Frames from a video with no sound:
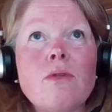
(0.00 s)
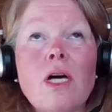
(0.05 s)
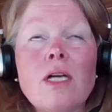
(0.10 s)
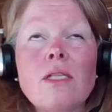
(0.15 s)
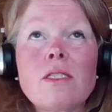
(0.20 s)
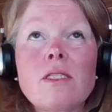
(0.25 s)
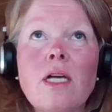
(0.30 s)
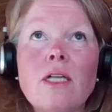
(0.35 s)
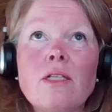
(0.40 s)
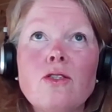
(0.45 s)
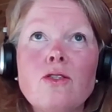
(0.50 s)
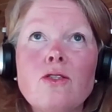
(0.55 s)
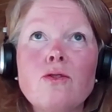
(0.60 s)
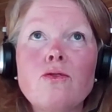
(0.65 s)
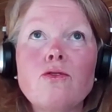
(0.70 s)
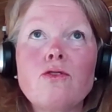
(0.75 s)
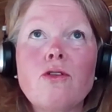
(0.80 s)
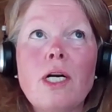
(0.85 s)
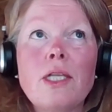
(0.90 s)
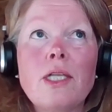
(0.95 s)
started
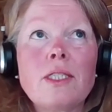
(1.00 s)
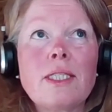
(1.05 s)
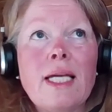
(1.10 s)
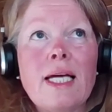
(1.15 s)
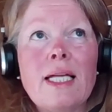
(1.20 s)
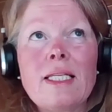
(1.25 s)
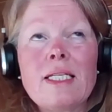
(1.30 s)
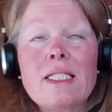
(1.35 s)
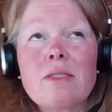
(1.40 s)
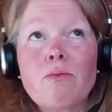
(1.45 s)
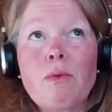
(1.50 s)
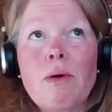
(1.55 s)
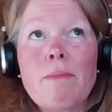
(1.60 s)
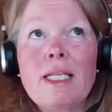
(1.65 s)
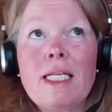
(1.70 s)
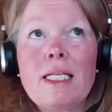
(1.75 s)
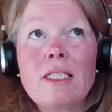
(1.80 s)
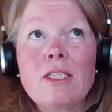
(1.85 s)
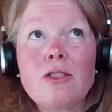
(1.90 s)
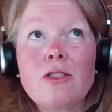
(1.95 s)
to try to get these
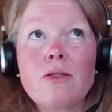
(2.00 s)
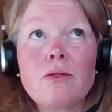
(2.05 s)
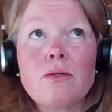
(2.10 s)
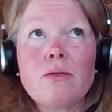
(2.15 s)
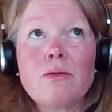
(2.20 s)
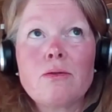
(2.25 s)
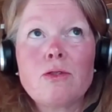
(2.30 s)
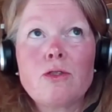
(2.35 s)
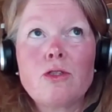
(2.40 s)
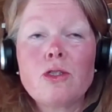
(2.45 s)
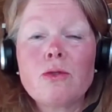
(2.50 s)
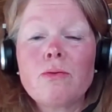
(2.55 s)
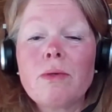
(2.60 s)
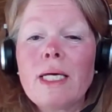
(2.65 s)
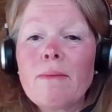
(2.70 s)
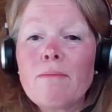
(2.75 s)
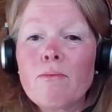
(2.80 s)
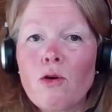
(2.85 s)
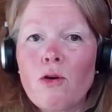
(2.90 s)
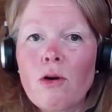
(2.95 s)
women into
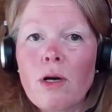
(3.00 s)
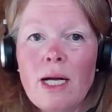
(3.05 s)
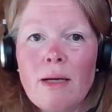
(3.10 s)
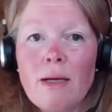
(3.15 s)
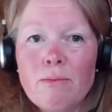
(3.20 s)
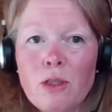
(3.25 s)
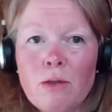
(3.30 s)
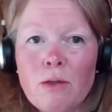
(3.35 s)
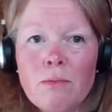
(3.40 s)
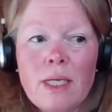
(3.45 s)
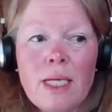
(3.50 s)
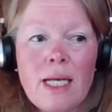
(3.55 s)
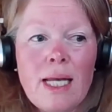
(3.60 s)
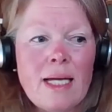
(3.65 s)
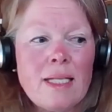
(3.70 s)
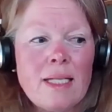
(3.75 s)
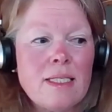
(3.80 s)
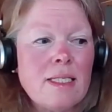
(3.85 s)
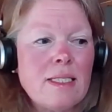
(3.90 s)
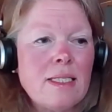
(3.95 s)
doing more abdominal
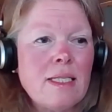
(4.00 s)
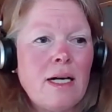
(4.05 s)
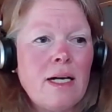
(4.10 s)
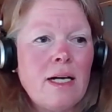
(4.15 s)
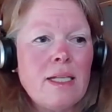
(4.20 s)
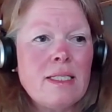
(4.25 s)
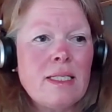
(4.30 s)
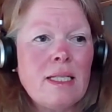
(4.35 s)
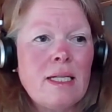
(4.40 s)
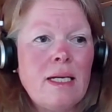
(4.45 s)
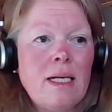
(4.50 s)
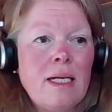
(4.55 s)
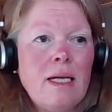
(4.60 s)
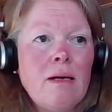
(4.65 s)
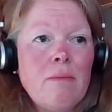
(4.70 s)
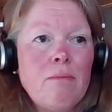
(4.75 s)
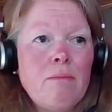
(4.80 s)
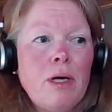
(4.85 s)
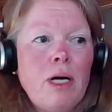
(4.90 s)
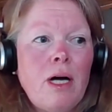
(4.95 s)
exercise,
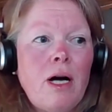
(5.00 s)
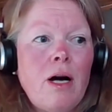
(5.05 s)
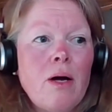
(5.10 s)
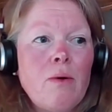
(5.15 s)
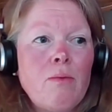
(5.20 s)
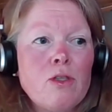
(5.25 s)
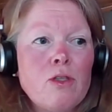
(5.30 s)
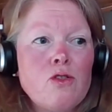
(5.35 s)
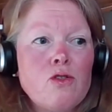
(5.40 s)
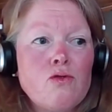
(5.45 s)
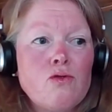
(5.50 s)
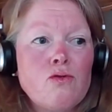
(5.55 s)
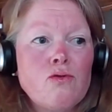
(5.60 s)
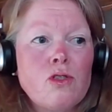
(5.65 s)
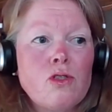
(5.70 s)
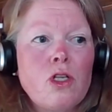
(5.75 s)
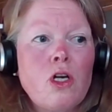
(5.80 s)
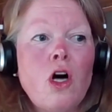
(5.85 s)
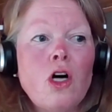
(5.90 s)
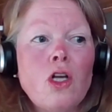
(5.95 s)
but I was
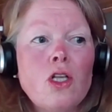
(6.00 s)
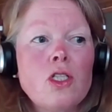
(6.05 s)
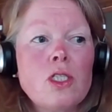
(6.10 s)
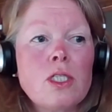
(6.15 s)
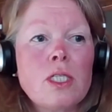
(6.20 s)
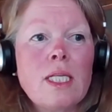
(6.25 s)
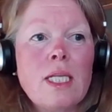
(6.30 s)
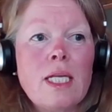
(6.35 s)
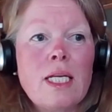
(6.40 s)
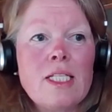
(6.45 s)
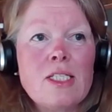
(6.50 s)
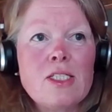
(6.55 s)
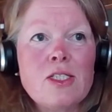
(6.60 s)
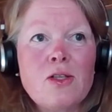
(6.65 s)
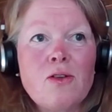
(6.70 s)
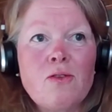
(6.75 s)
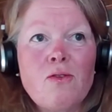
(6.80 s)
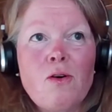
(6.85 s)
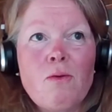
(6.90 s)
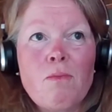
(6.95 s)
constantly
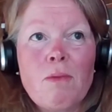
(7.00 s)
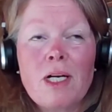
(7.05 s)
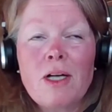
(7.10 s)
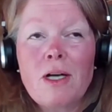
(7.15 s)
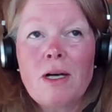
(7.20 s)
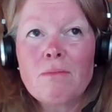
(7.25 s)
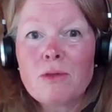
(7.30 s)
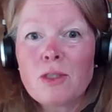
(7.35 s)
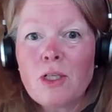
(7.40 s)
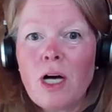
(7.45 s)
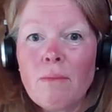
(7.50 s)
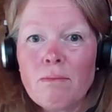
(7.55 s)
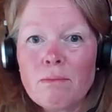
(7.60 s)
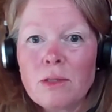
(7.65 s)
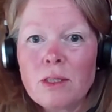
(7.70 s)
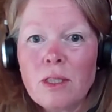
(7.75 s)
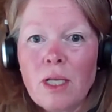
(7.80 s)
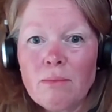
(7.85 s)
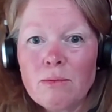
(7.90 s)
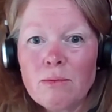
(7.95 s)
sort of, oh my God,
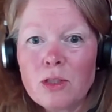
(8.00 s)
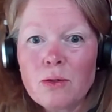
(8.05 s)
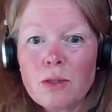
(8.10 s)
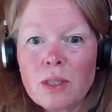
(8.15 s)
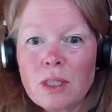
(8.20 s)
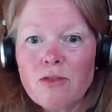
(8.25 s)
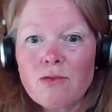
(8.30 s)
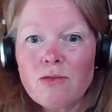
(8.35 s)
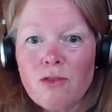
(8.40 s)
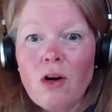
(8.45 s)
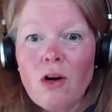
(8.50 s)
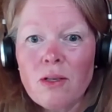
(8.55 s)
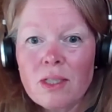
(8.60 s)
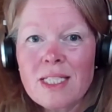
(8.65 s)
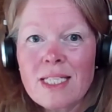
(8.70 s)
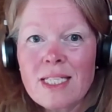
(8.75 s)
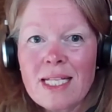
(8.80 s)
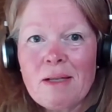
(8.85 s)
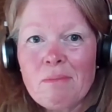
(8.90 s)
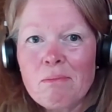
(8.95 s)
I'm doing the wrong
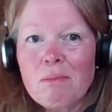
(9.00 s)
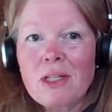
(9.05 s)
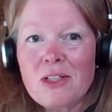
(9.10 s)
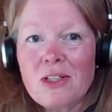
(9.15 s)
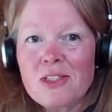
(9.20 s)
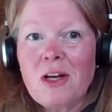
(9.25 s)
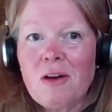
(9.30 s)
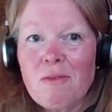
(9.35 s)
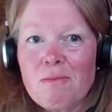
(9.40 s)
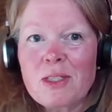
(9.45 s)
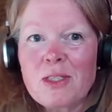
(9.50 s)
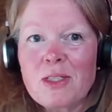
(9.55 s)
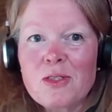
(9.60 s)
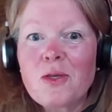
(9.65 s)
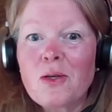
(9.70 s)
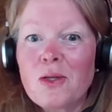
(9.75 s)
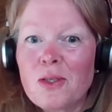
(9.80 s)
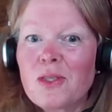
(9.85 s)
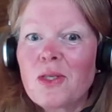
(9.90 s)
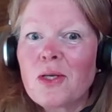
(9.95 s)
thing because I've been
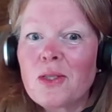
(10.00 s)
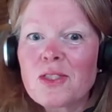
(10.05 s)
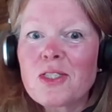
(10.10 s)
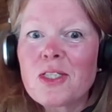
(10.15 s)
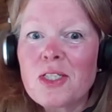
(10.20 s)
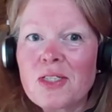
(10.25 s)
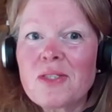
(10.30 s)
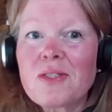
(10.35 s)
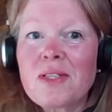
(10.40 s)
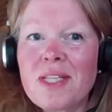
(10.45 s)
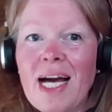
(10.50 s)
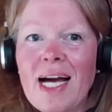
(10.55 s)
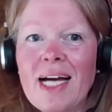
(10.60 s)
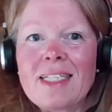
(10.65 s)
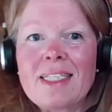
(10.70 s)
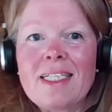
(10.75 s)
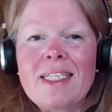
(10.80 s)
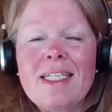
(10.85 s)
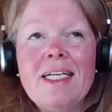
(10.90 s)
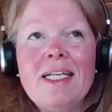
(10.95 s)
taught not to do that.
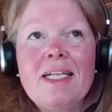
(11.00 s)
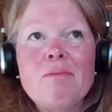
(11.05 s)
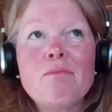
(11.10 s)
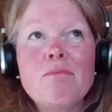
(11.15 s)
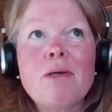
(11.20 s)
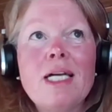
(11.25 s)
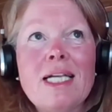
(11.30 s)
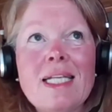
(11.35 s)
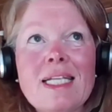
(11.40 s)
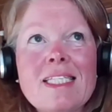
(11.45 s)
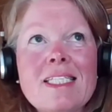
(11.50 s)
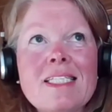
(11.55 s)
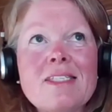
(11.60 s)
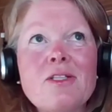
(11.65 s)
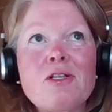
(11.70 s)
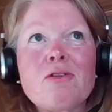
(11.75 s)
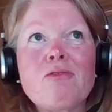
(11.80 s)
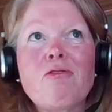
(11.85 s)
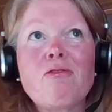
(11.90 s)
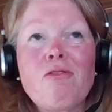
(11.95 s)
but it
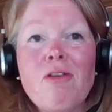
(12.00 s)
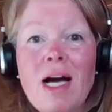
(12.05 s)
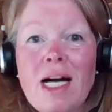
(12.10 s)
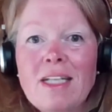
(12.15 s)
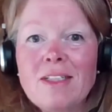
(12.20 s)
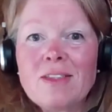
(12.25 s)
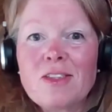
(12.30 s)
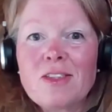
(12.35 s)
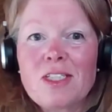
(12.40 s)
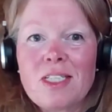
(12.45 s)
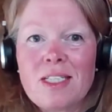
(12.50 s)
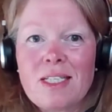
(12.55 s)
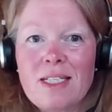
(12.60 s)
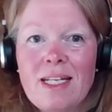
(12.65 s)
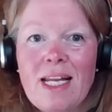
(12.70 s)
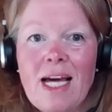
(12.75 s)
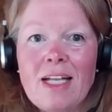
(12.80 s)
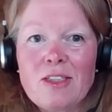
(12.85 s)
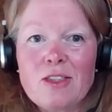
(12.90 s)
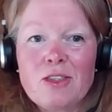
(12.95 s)
sort of felt
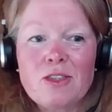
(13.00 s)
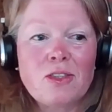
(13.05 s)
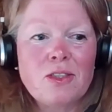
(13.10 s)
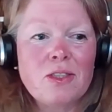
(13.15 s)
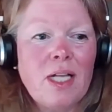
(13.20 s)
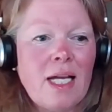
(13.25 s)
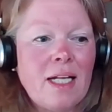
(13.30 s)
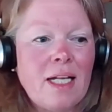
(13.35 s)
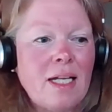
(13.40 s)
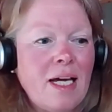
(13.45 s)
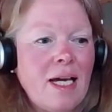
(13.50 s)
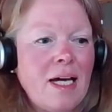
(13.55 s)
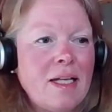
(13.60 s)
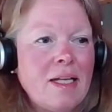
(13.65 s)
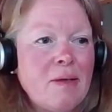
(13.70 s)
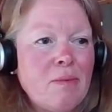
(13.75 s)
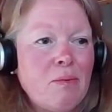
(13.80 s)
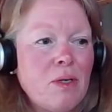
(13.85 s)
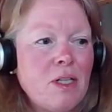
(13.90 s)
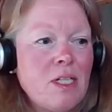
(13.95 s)
natural, and
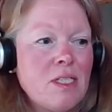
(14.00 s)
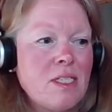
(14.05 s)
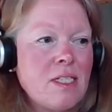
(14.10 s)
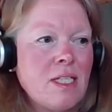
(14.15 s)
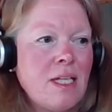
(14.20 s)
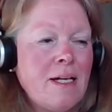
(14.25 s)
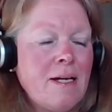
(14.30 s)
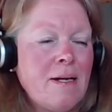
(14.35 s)
it was